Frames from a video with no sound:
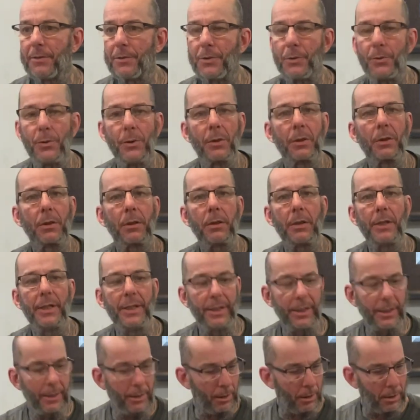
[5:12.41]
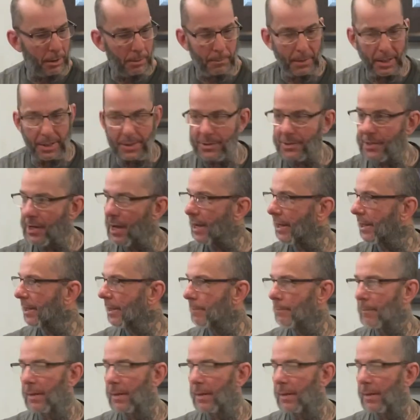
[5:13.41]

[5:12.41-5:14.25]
do a cleaning on my jacket,